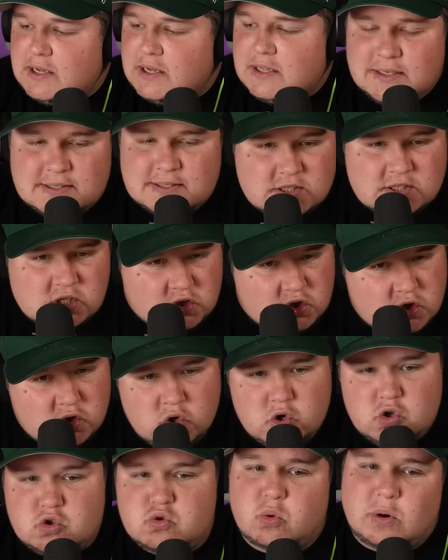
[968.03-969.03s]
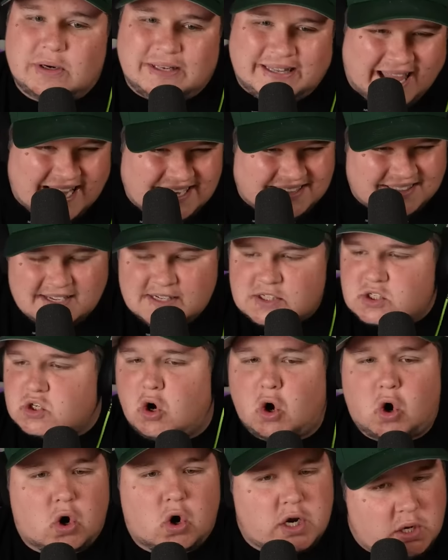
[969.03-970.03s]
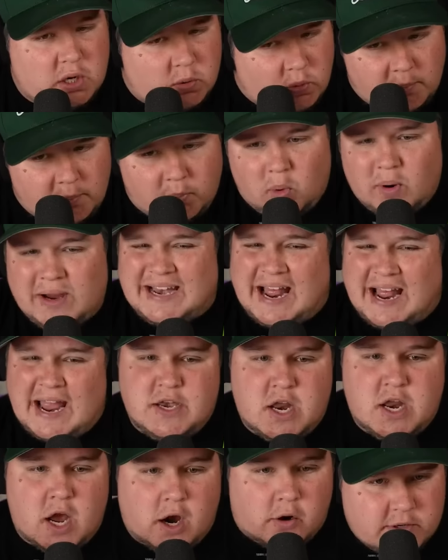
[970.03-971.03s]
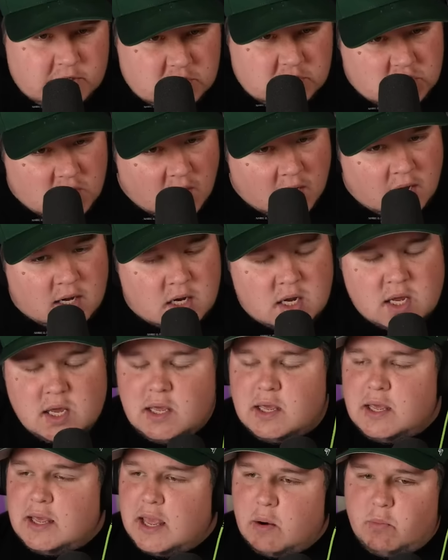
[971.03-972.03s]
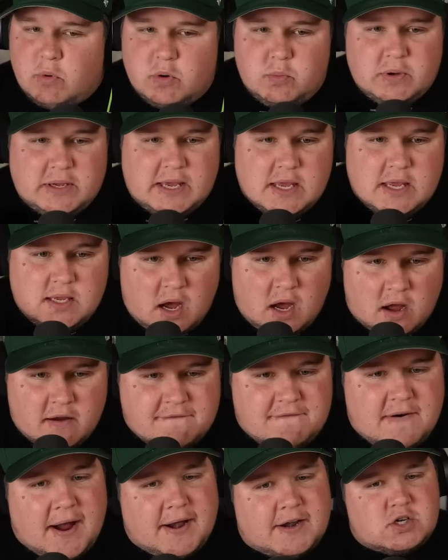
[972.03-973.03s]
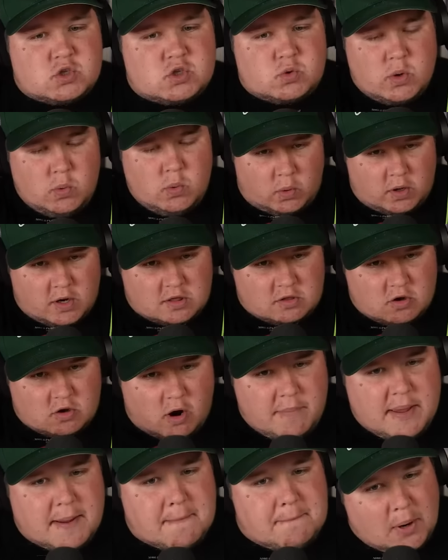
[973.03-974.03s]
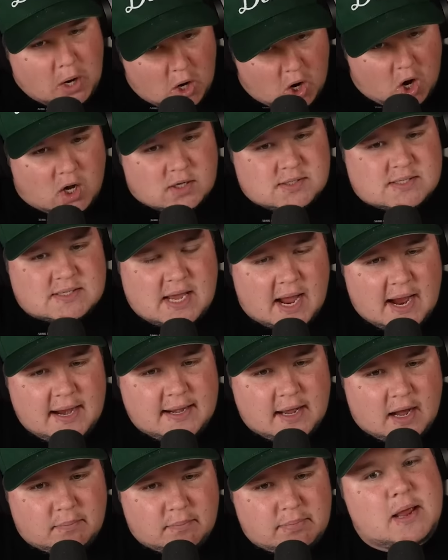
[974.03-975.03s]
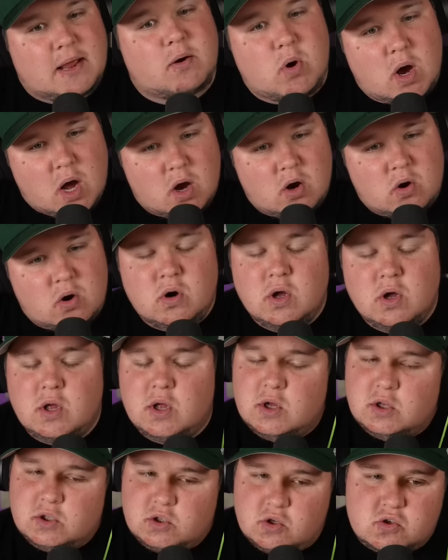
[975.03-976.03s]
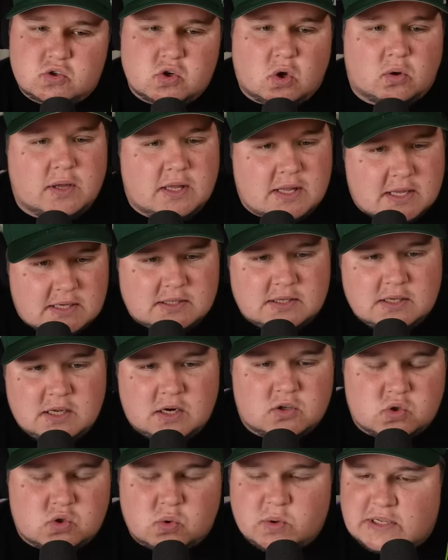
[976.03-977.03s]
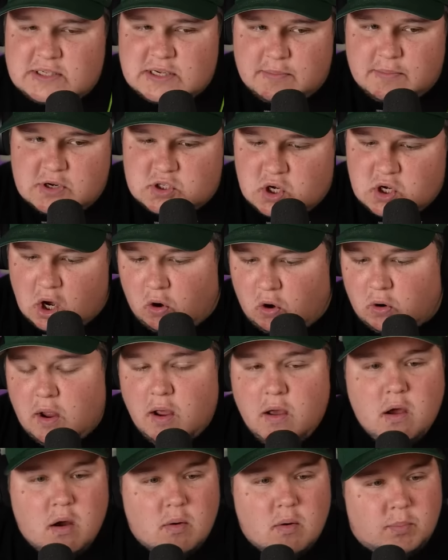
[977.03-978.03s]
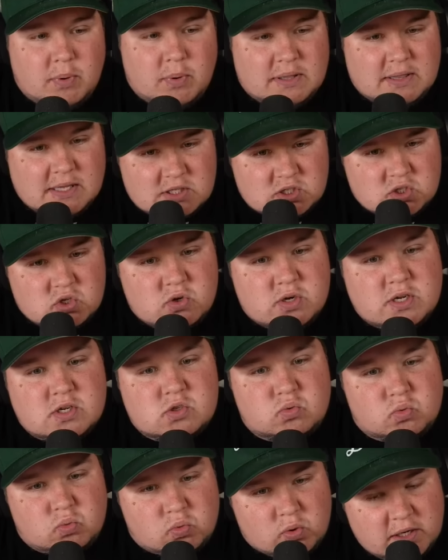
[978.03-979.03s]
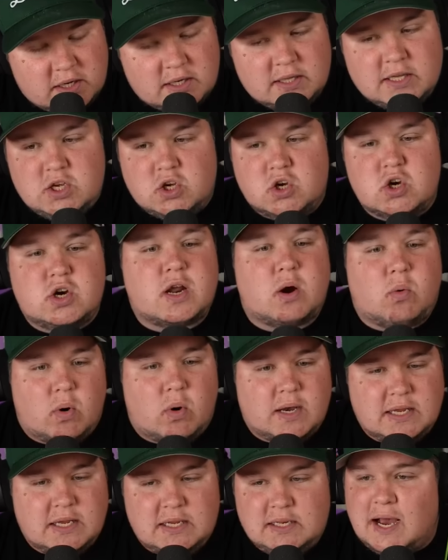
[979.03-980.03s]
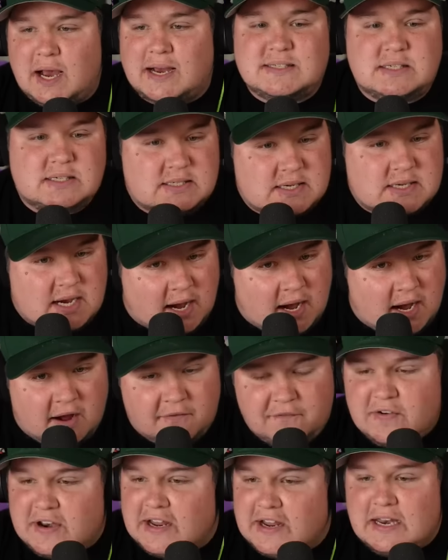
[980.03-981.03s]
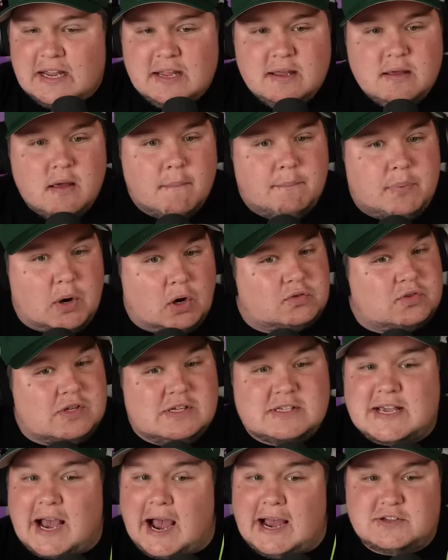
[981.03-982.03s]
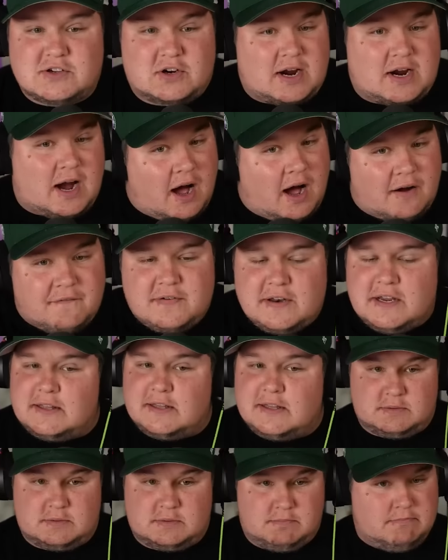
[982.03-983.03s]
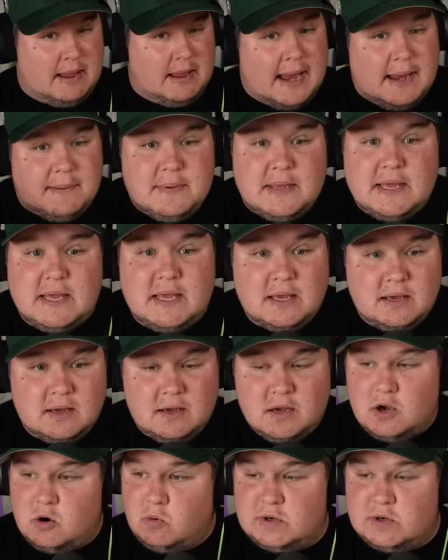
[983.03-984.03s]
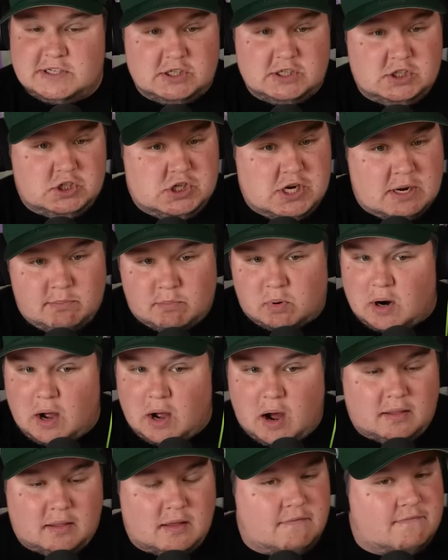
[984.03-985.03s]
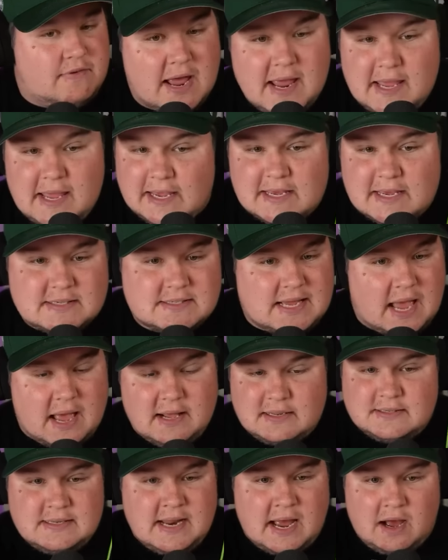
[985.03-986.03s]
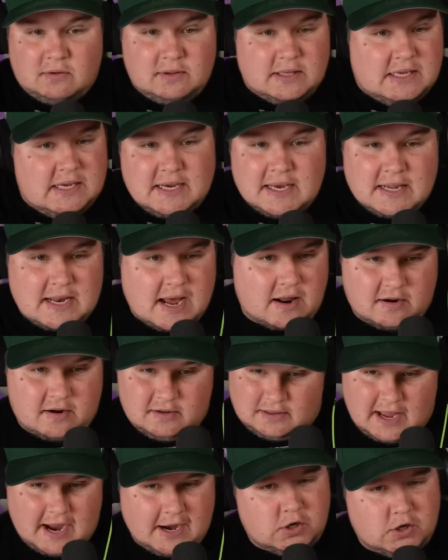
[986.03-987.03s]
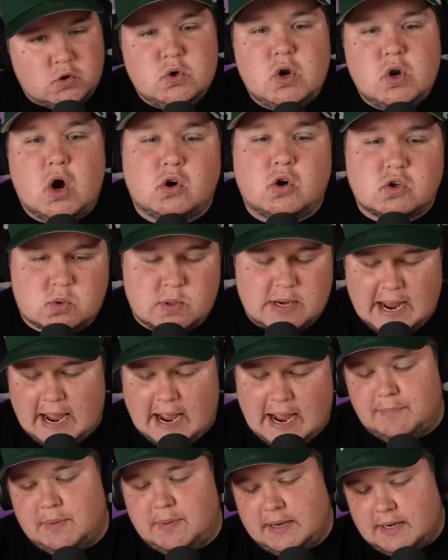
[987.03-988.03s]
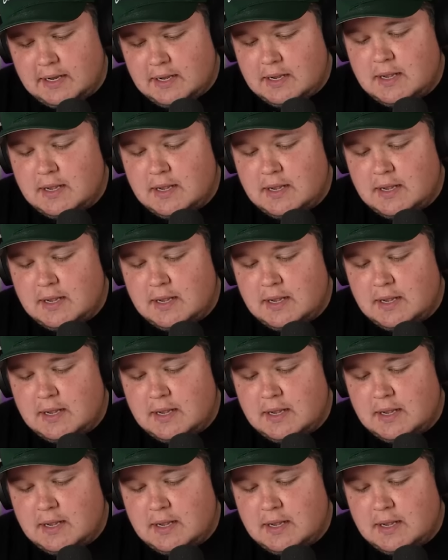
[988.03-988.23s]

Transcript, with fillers: This is a dude who's relentless, cardio on point. I know he's young. And when we get young fighters, we want to throw a big pause sign up like, whoa, dude's only, this, you know, 20 something years old. But this dude is really good at what he does. He's confident. Both these guys are confident. There maybe was a gym brawl in Vegas that's now leaking out online. Who knows what happened?